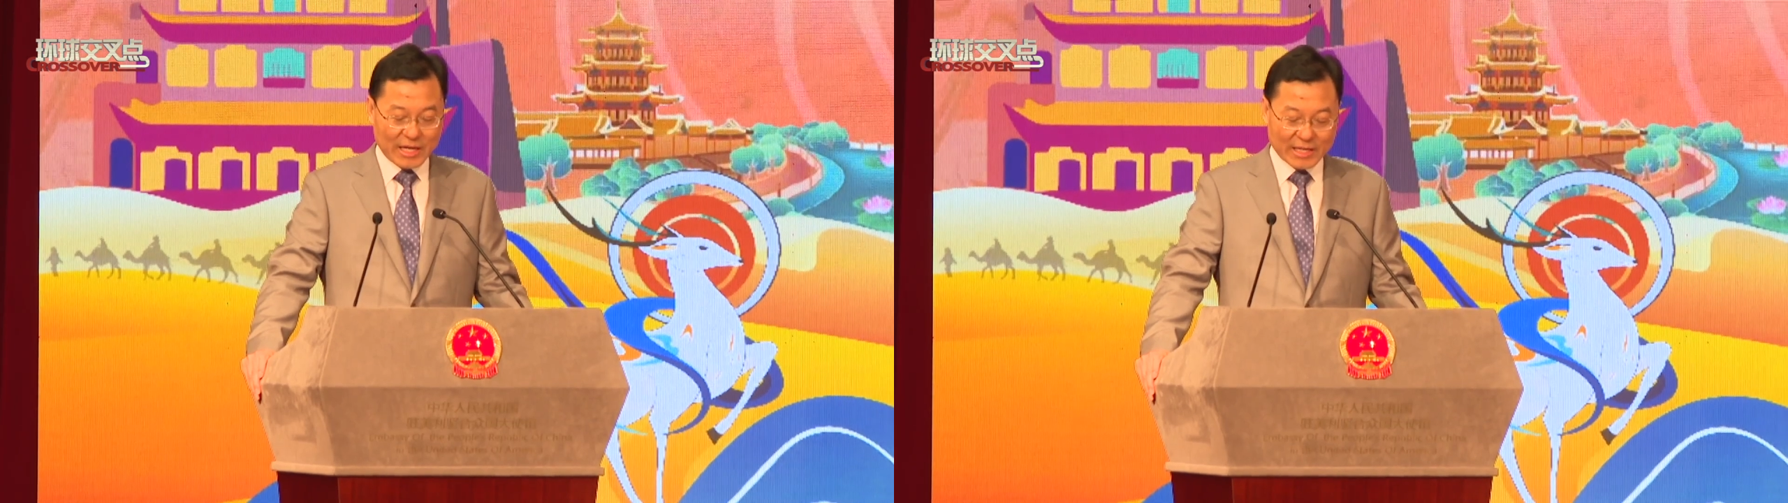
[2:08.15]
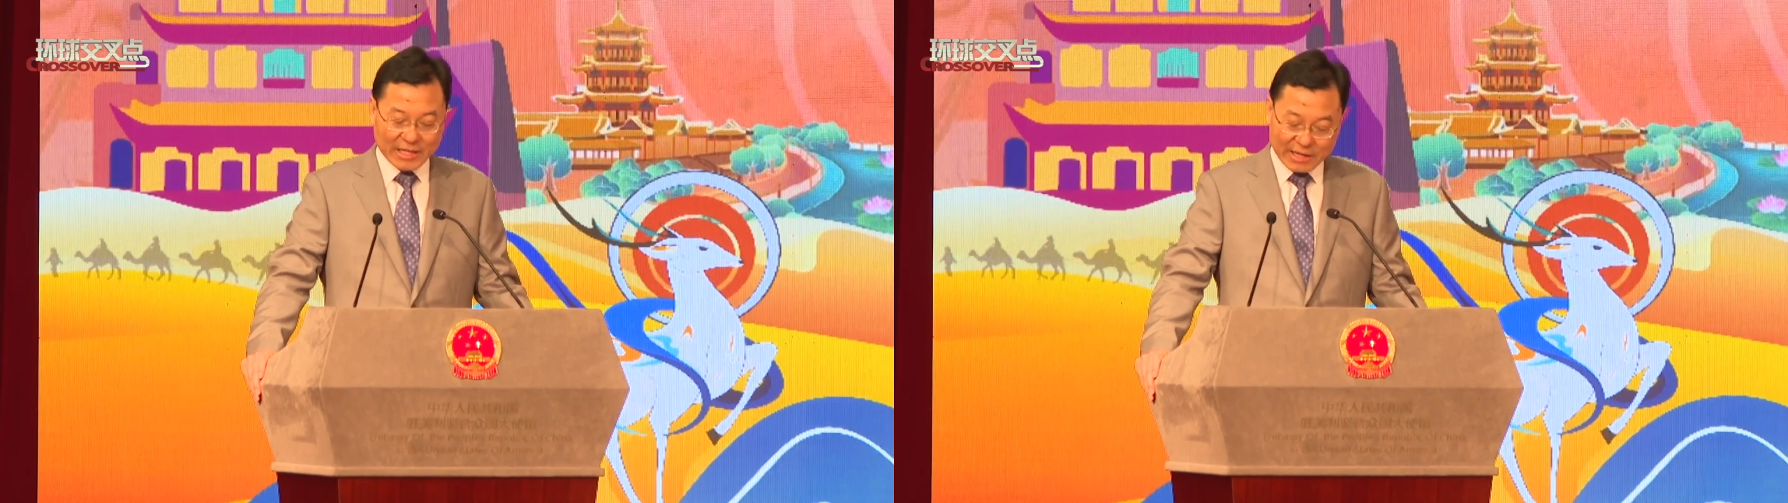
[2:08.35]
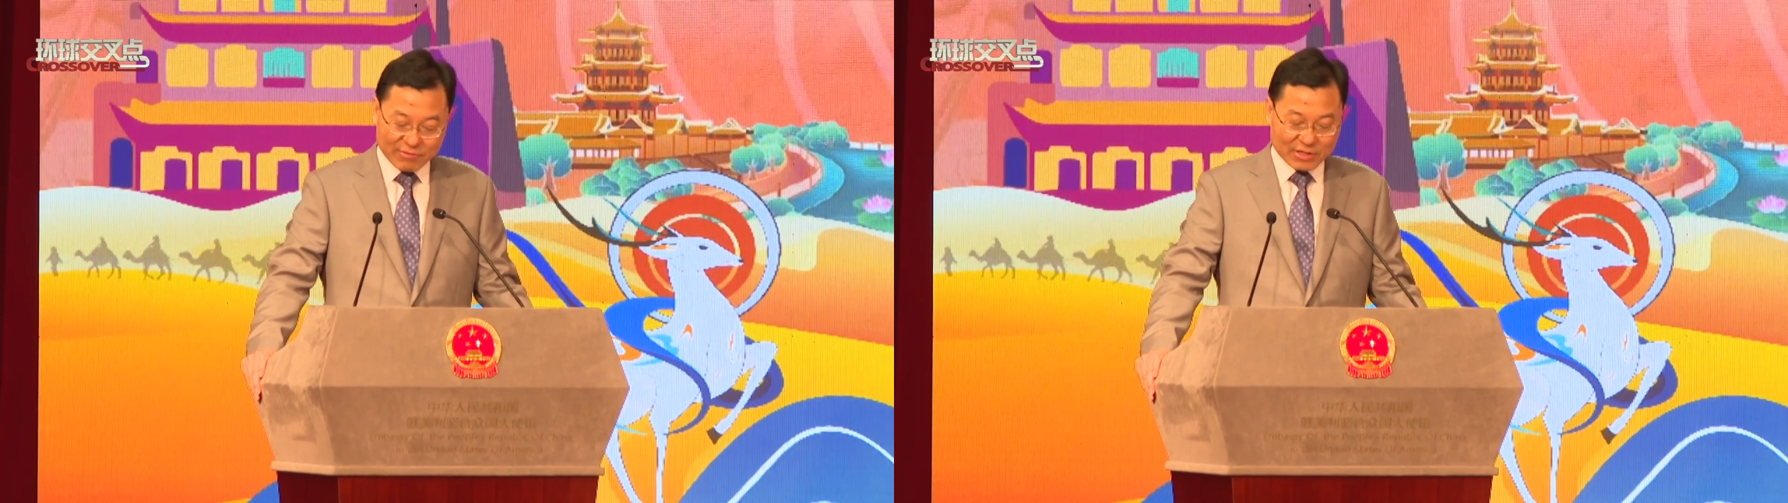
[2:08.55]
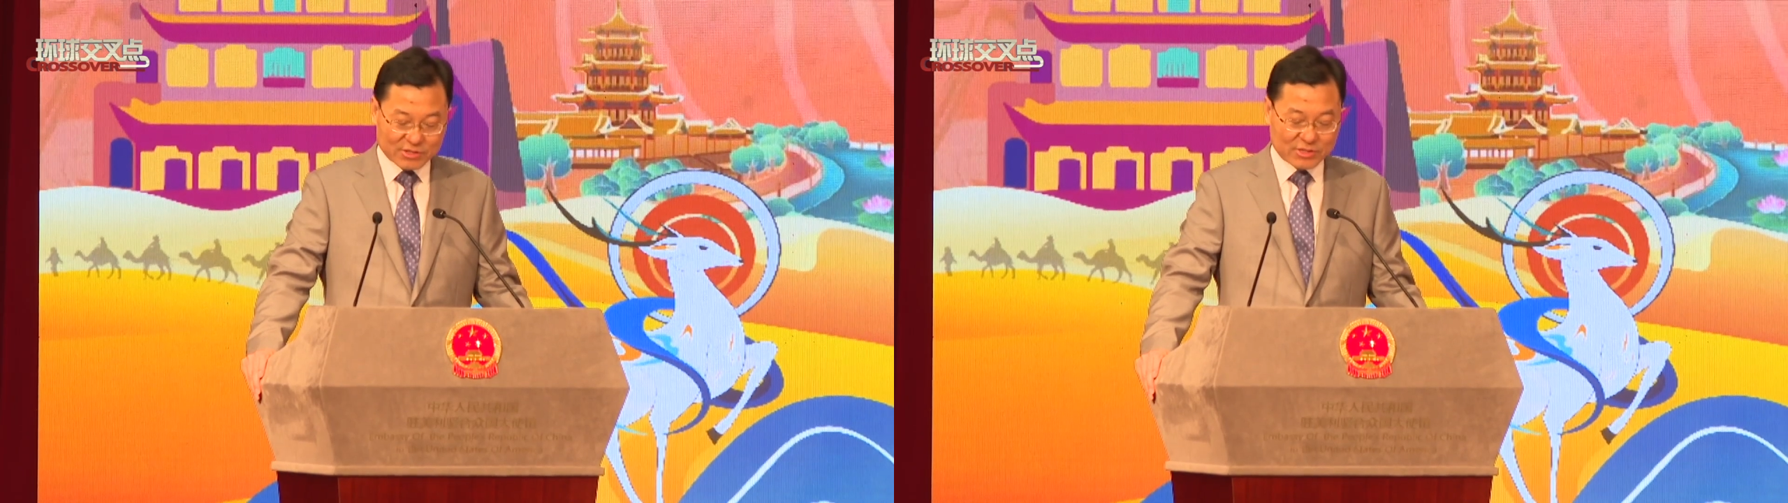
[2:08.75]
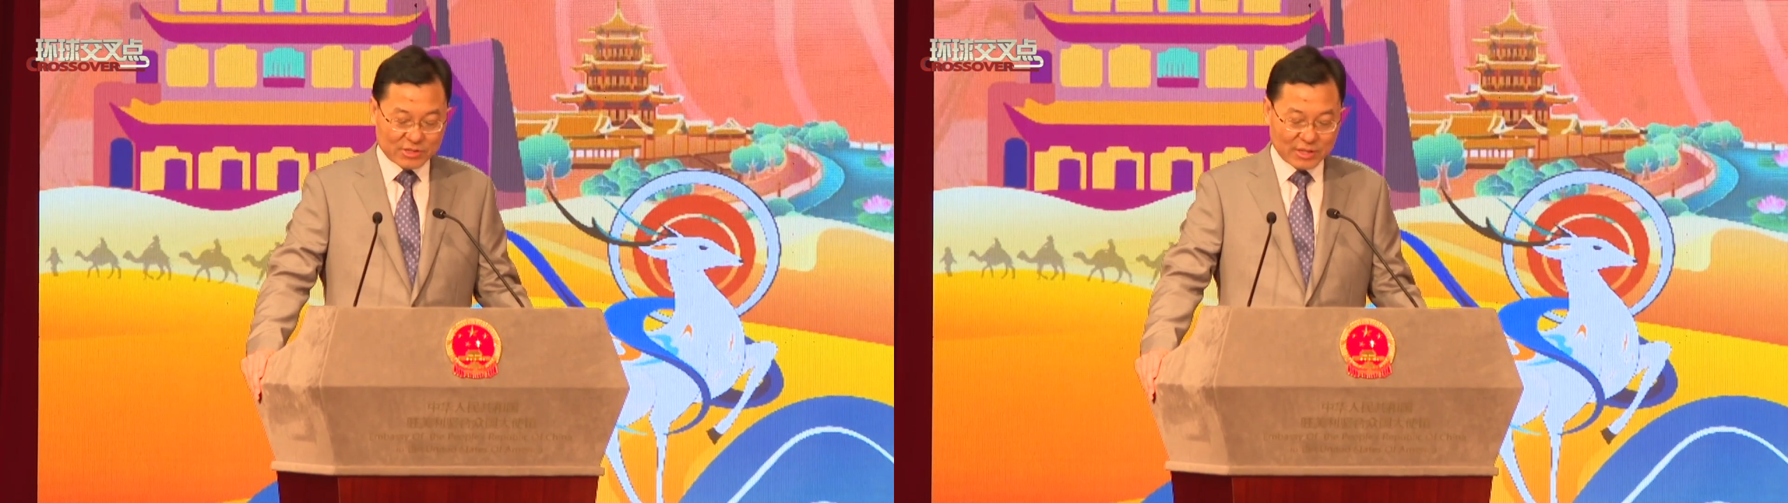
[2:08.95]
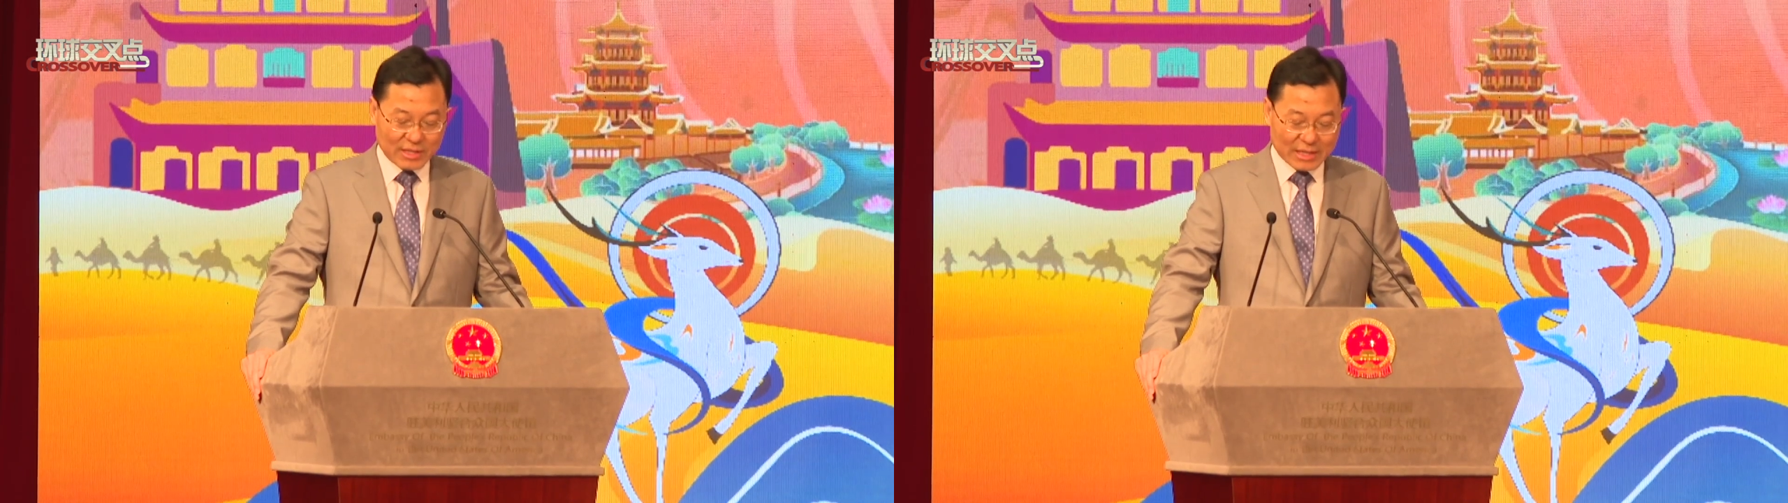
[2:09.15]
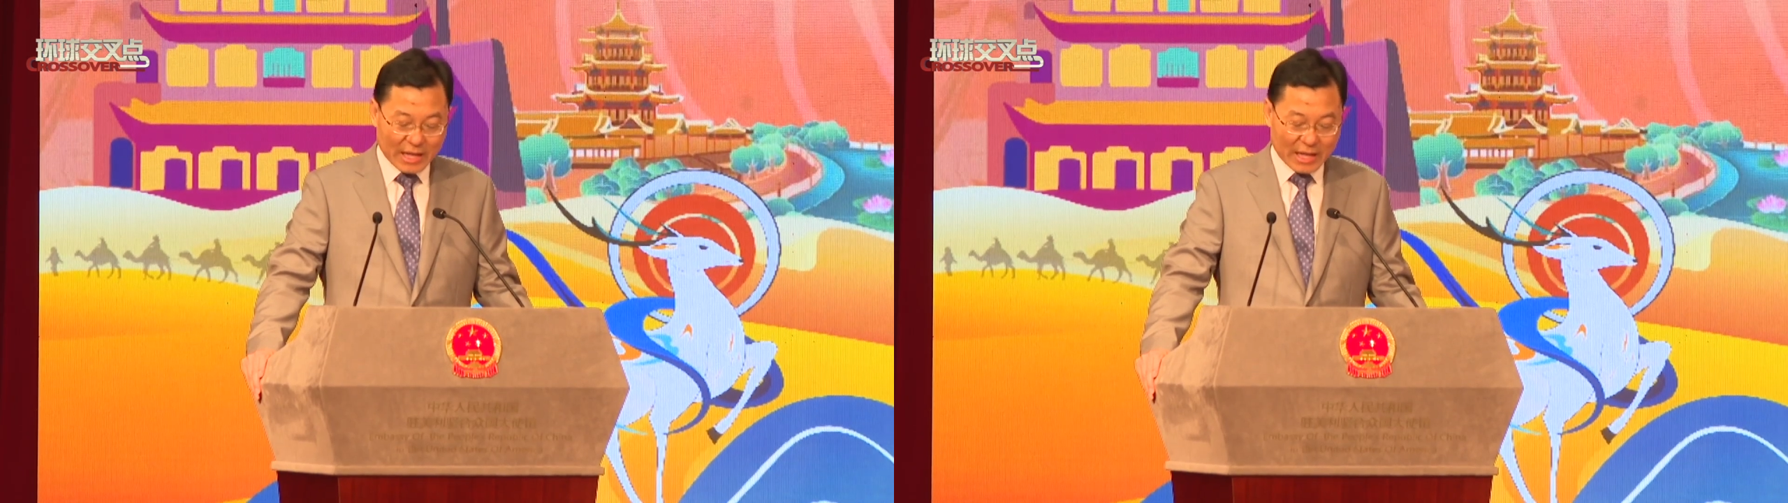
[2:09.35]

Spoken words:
and given us